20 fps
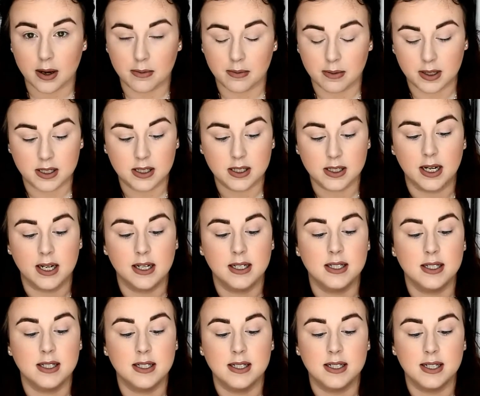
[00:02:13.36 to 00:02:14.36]
It's nice
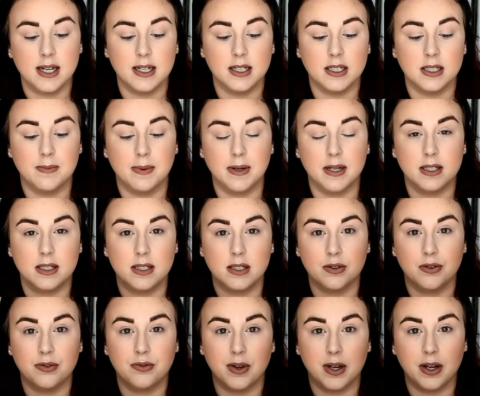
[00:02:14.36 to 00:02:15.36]
and dense, but it's
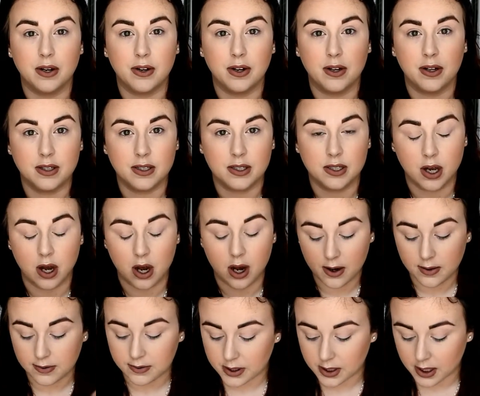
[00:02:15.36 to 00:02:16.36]
still very
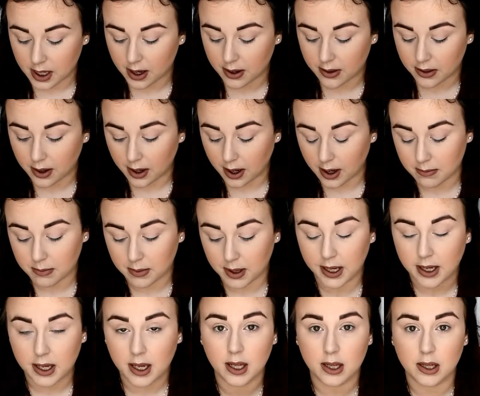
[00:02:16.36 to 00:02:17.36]
soft. I'm
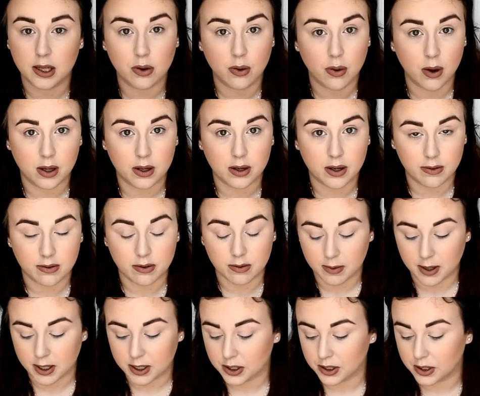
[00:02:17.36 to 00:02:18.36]
liking the quality of the
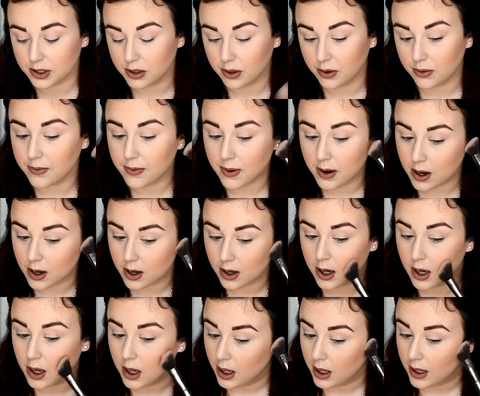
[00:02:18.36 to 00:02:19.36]
brushes so far.
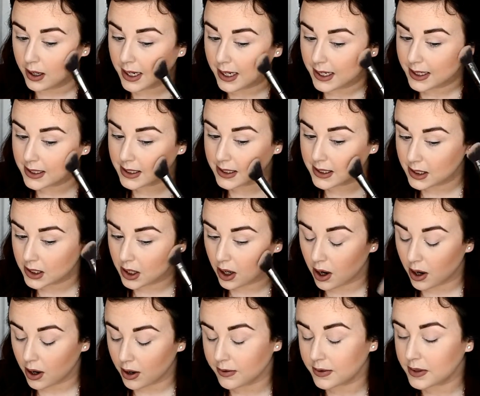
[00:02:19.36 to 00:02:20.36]
Nice and
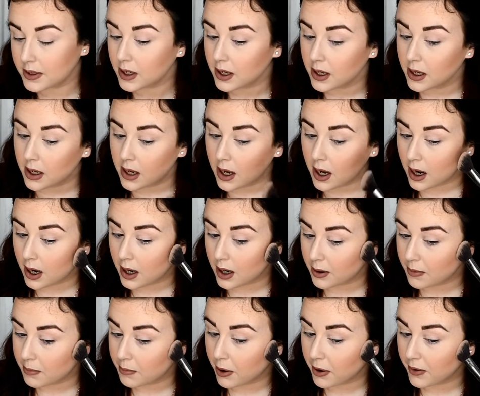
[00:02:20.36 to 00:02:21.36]
soft.
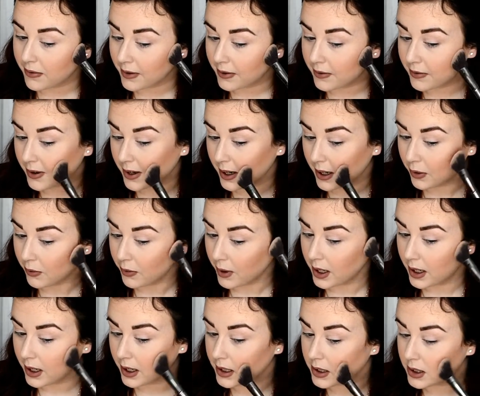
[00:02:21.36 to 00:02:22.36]
Perfect for getting
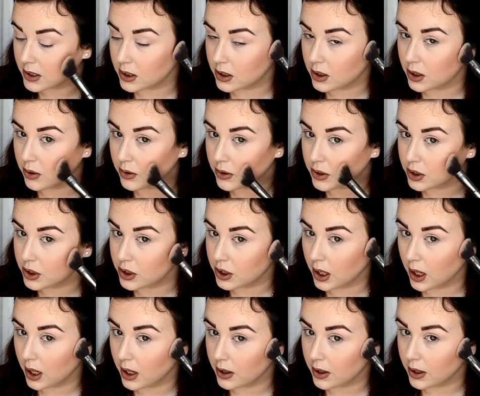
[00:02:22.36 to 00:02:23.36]
right in those
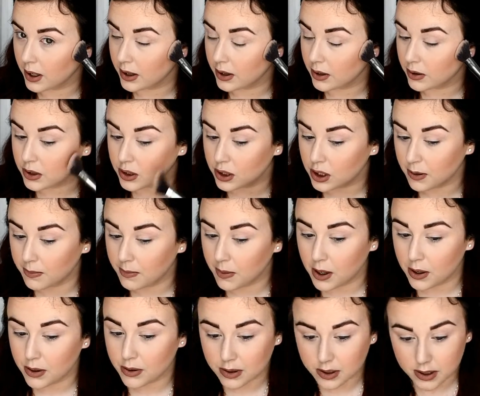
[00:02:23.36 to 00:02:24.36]
underneath those
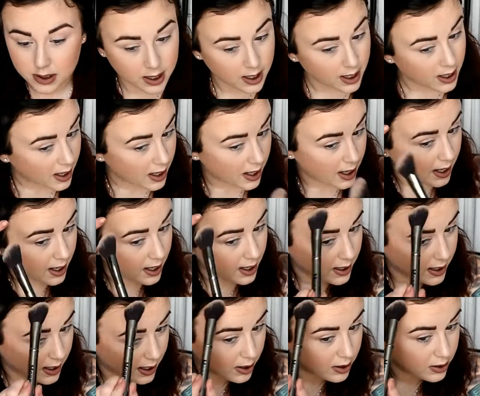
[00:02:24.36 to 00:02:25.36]
cheekbones.
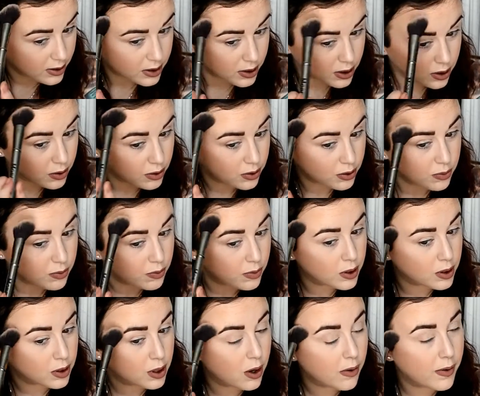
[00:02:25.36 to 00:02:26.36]
And I also
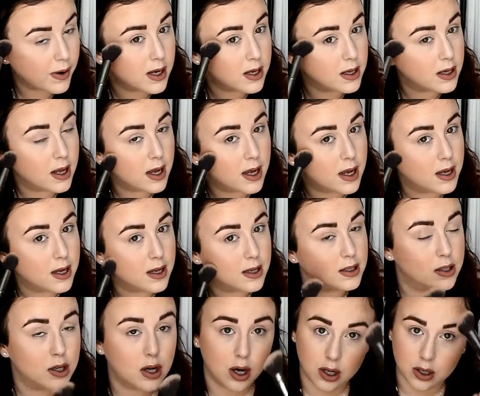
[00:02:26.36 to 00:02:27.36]
will go in and
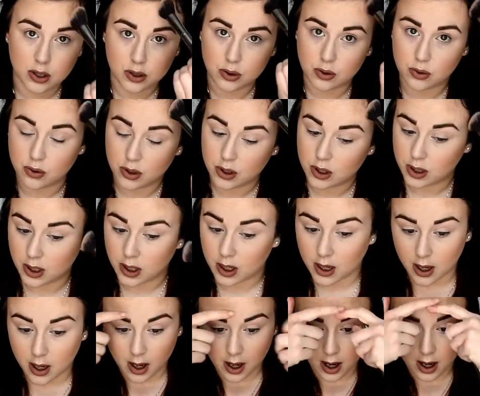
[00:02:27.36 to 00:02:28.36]
contour
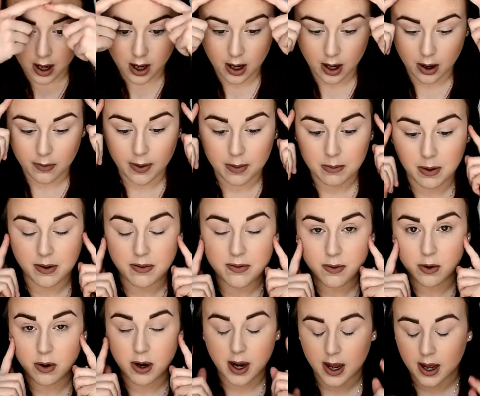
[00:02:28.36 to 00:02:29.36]
around my
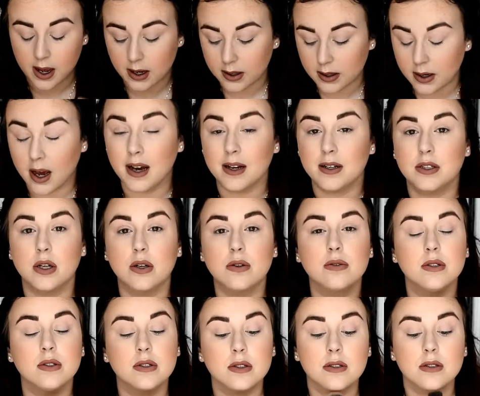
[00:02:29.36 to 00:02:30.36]
forehead. I
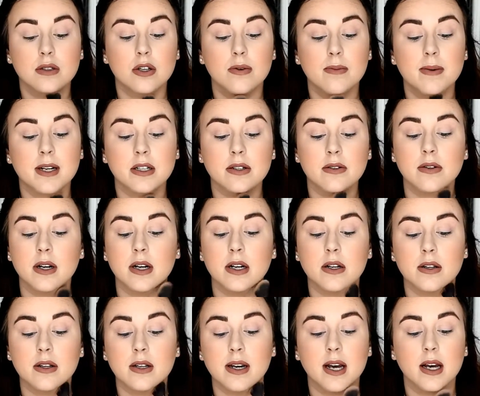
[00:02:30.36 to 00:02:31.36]
don't use it so much for
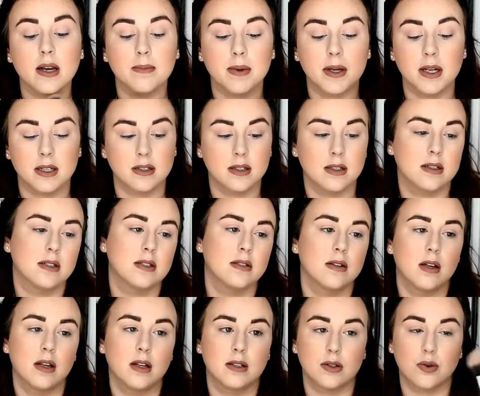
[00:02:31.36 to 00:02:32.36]
under the neck because
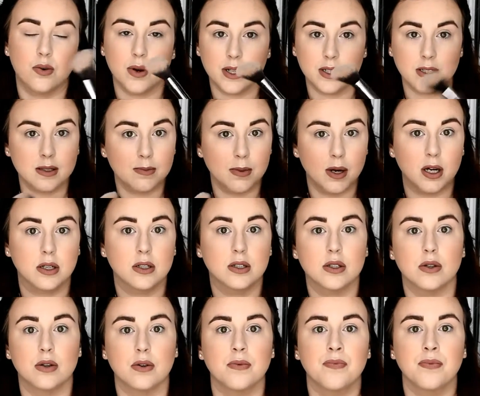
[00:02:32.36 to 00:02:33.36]
it's quite small,
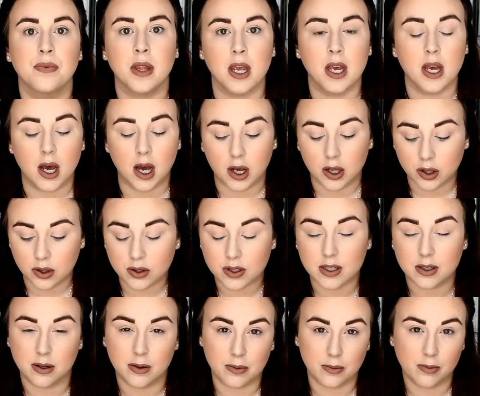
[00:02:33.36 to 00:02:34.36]
so I'll use
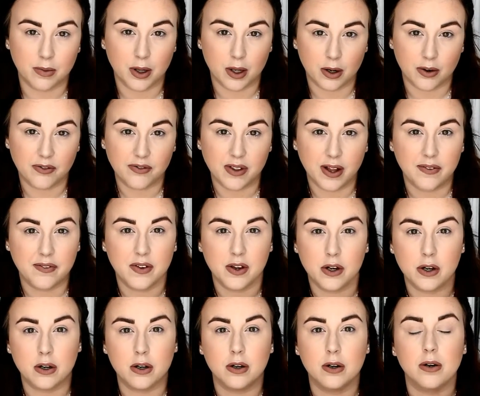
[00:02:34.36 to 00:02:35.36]
a
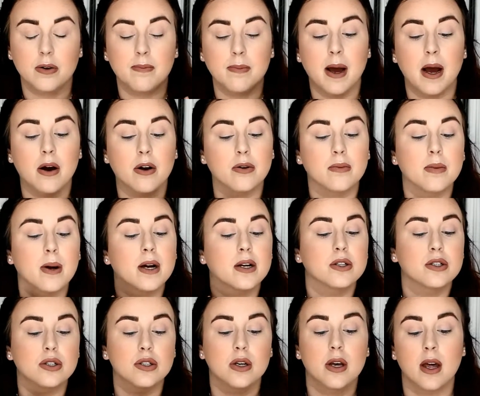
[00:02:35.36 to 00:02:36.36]
fluffier powder
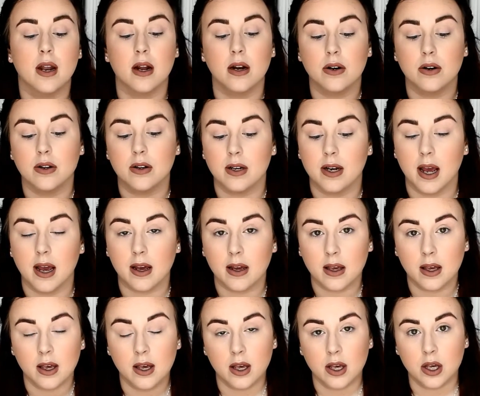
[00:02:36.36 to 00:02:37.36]
brush to get under the neck
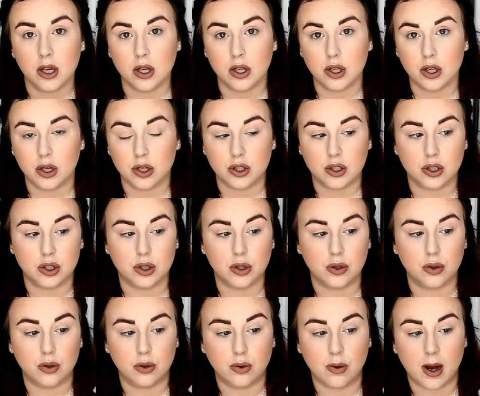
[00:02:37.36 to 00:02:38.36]

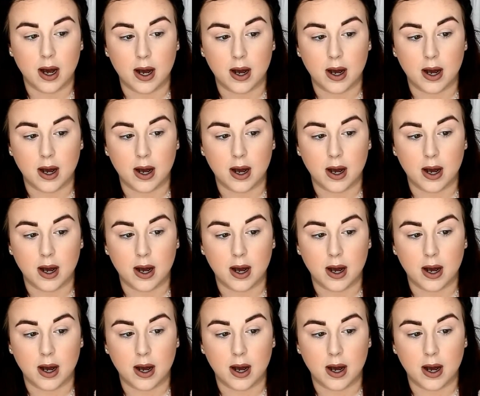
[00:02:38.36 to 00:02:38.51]
to